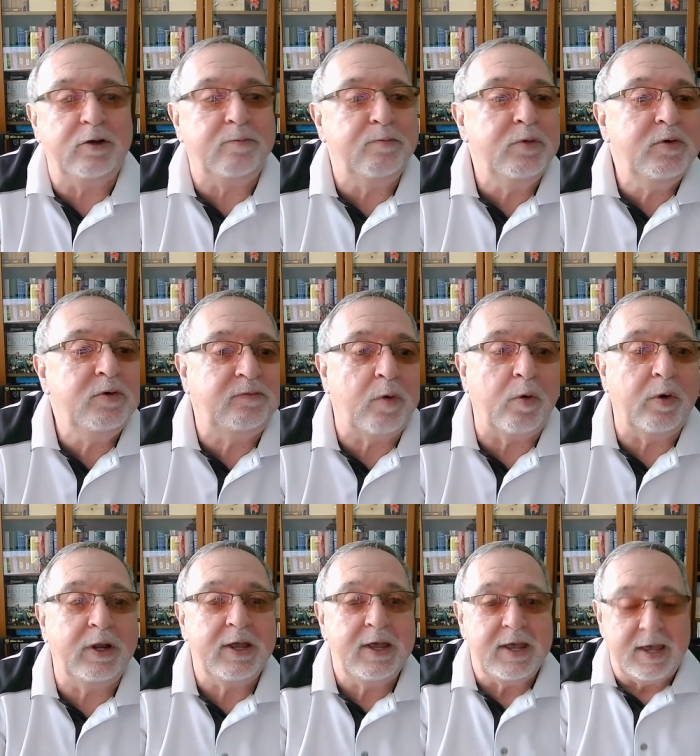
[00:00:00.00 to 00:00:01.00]
He'll move
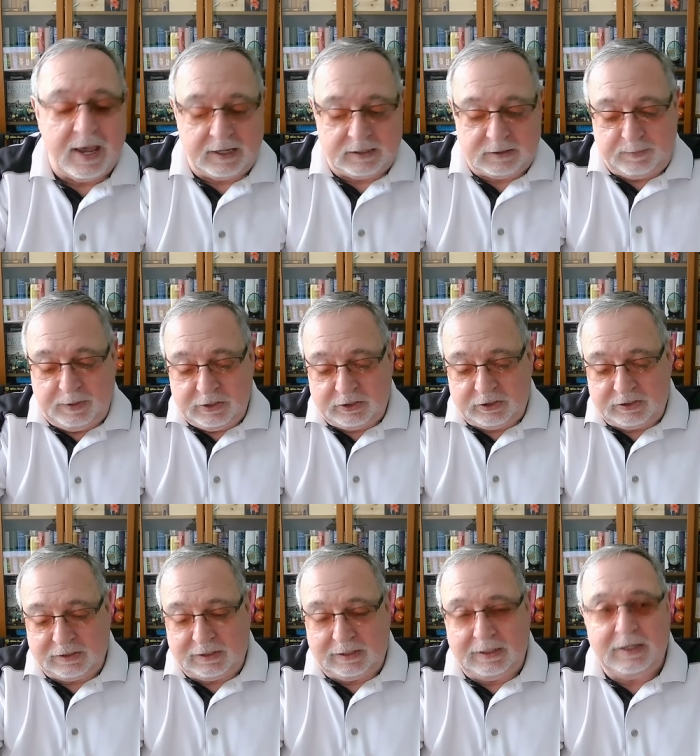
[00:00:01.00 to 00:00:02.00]
forward
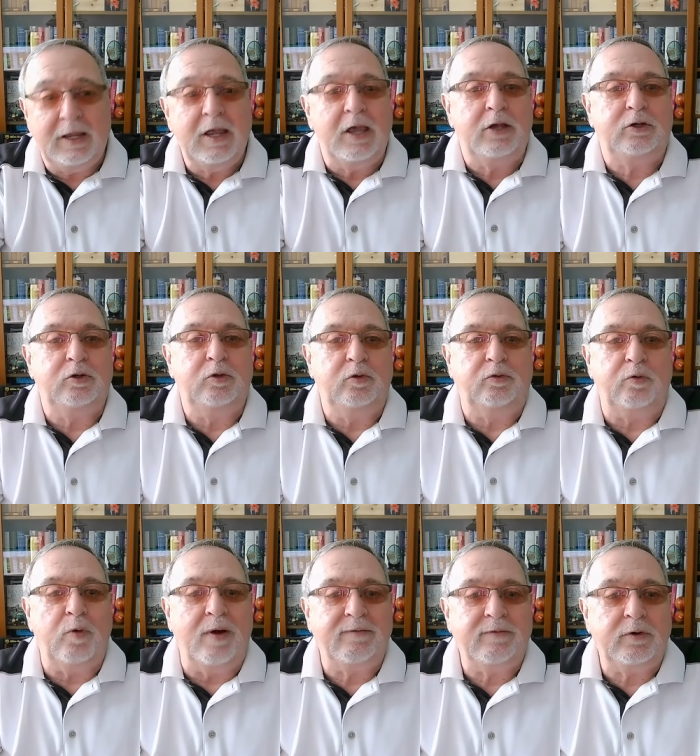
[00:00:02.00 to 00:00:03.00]
expeditiously to
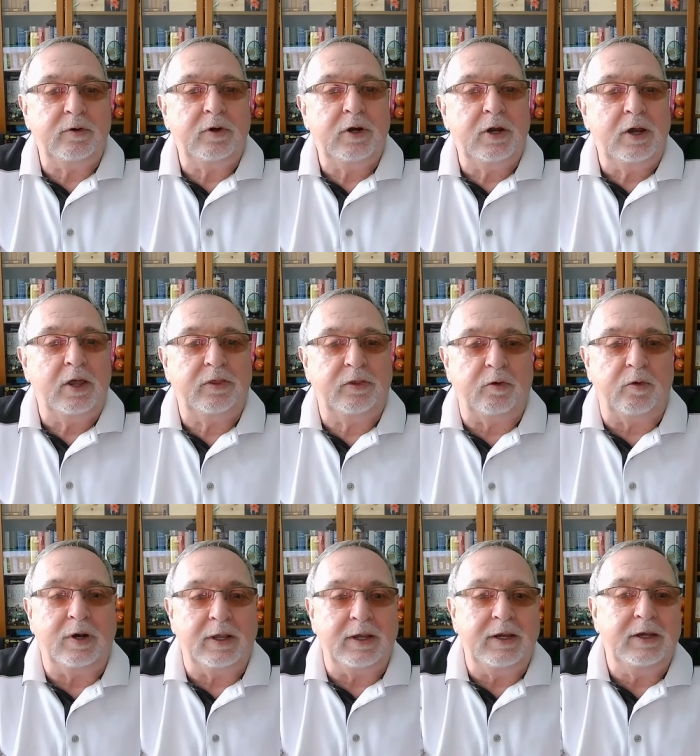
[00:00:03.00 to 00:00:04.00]
whoever,
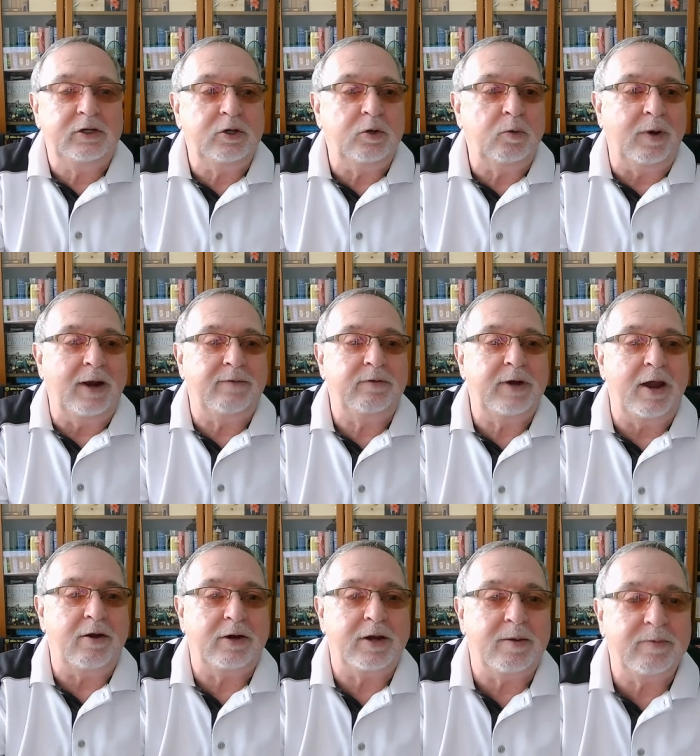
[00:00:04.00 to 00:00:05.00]
thoroughly to
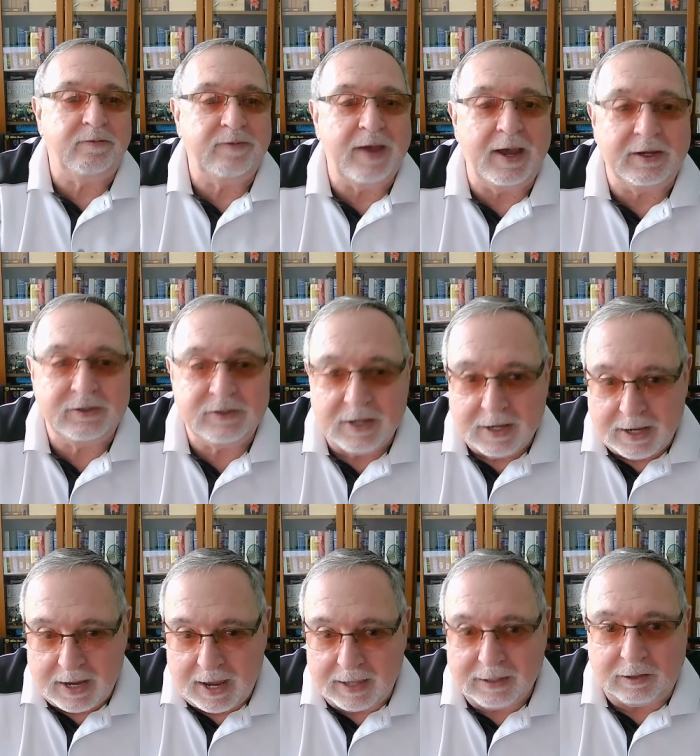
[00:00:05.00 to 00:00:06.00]
whatever outcome the facts
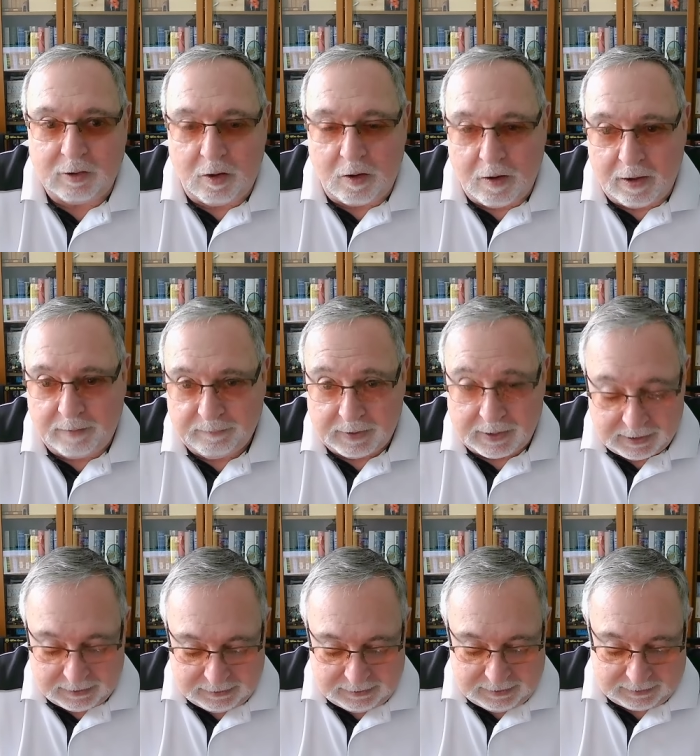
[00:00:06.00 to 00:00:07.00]
and the law
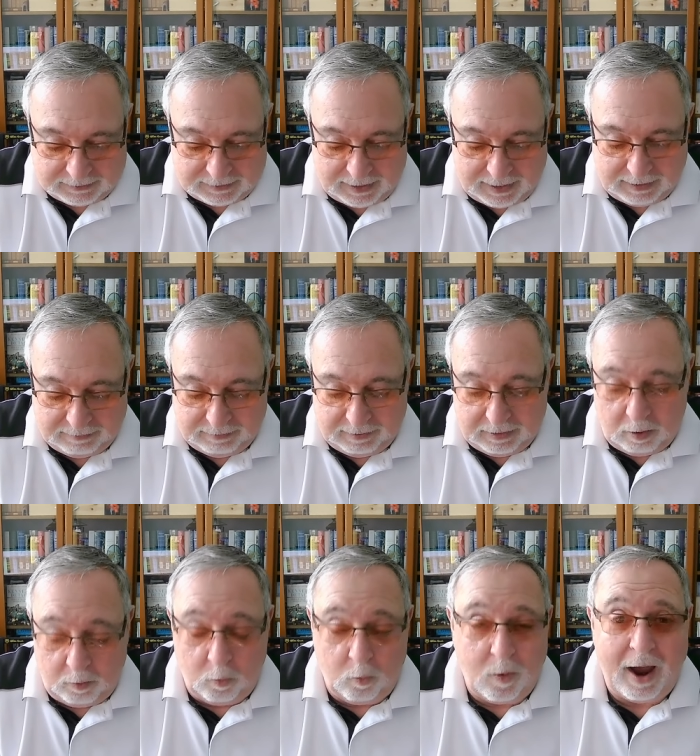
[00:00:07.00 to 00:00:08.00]
dictate.
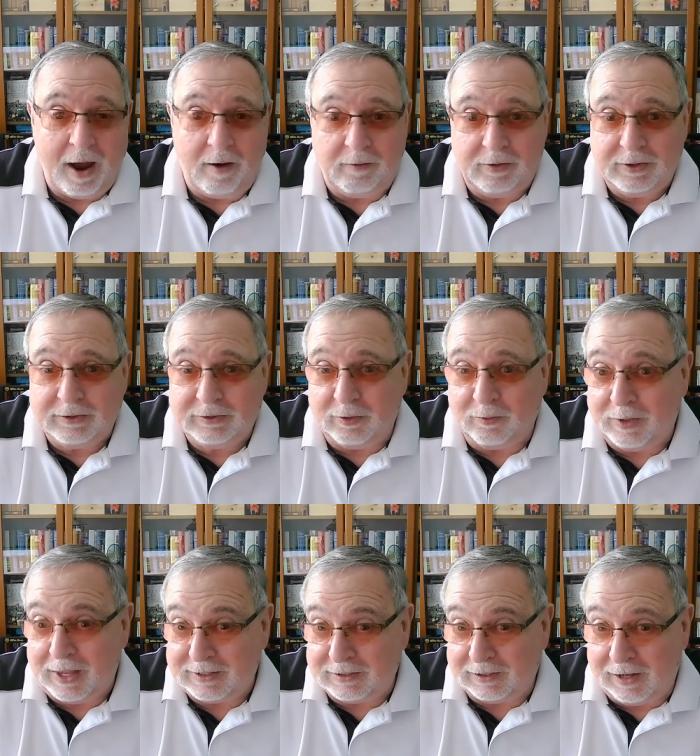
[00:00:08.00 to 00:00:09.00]
Wow.
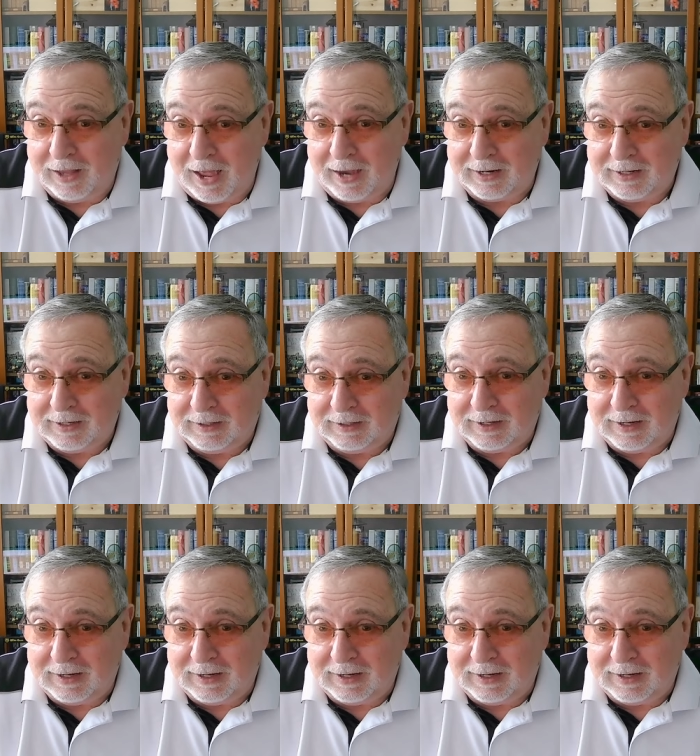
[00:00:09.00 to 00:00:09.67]
So that's a lot.